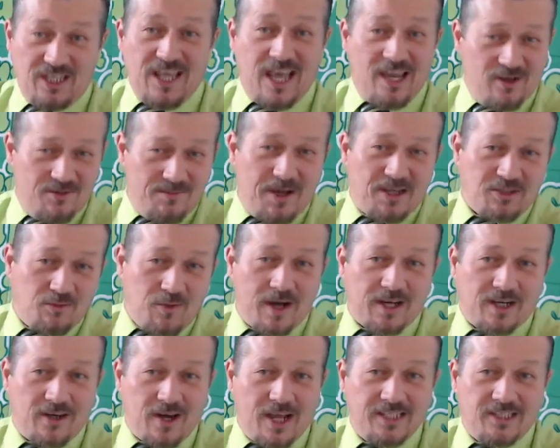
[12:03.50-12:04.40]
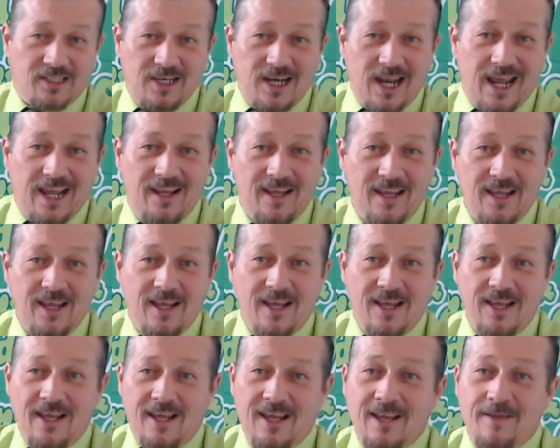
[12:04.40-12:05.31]
that. You must recognize today
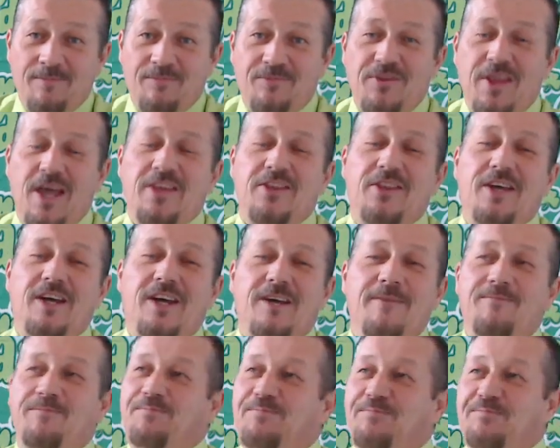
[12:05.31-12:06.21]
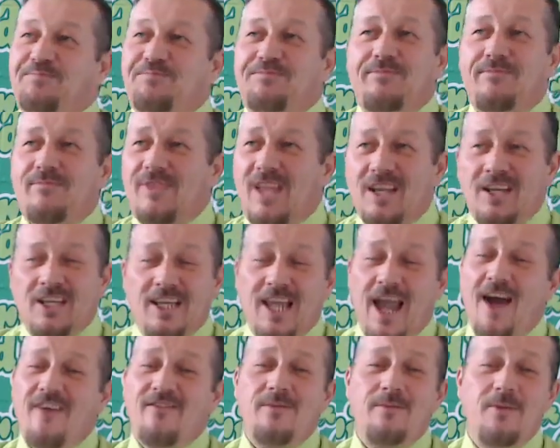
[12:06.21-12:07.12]
that the
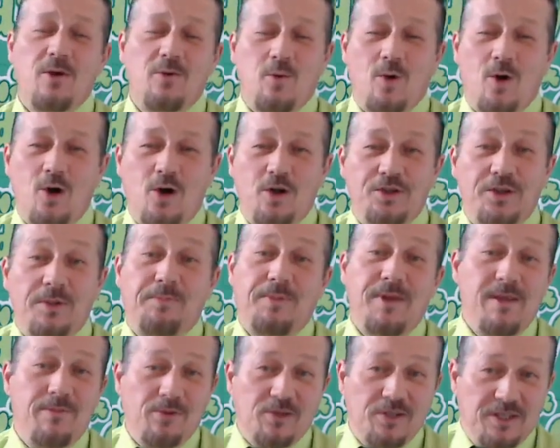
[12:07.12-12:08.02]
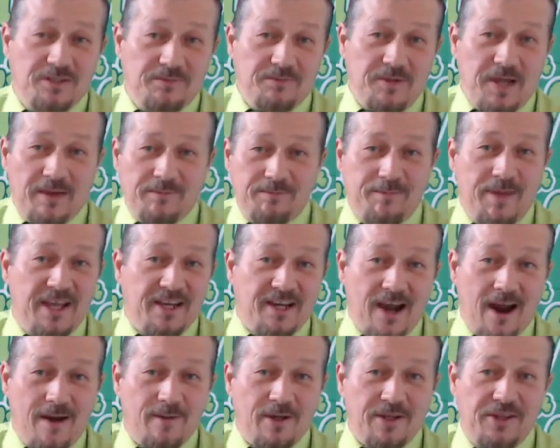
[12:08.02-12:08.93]
government world, the people in big
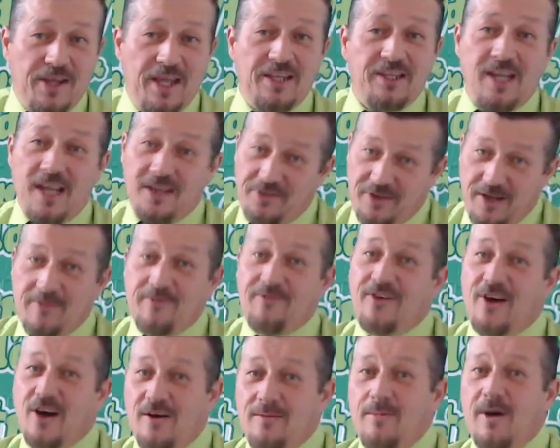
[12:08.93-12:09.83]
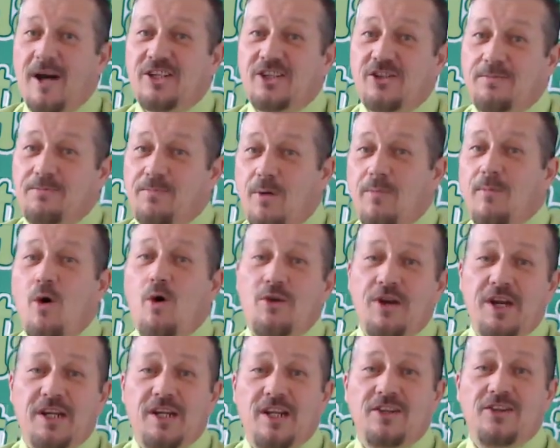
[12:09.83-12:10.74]
government, they're very much
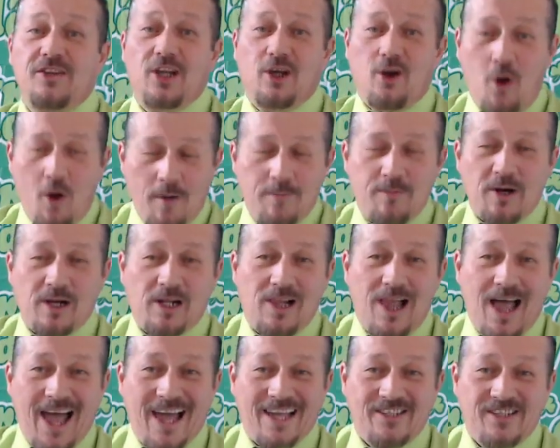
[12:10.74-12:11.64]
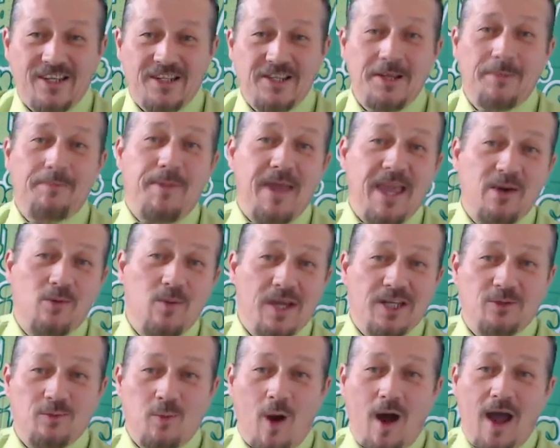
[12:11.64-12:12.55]
promoting the corporate class, the
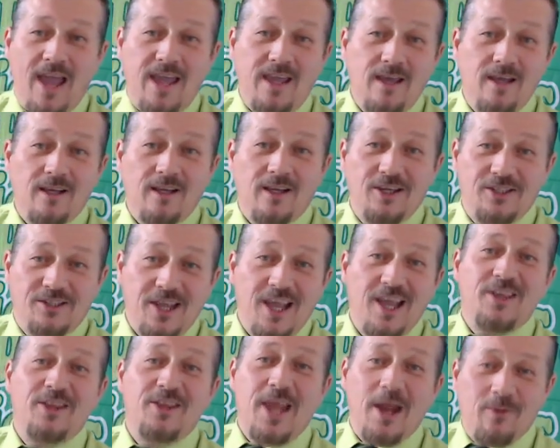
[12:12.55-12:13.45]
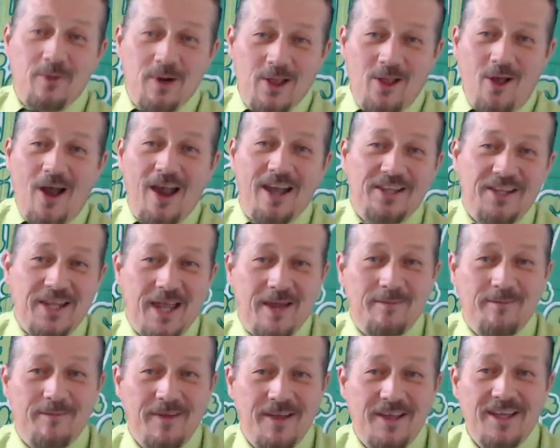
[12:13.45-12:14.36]
bigwigs. Why? Because they rely on
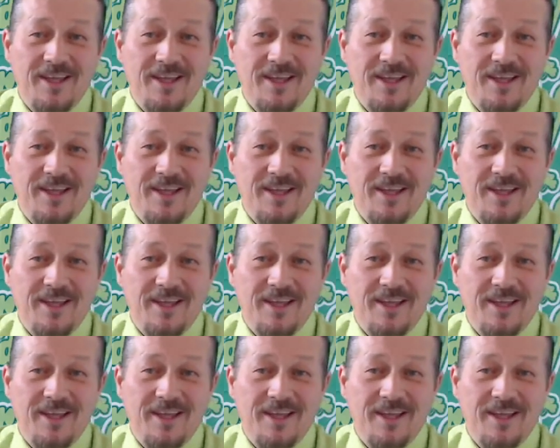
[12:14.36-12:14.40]
them,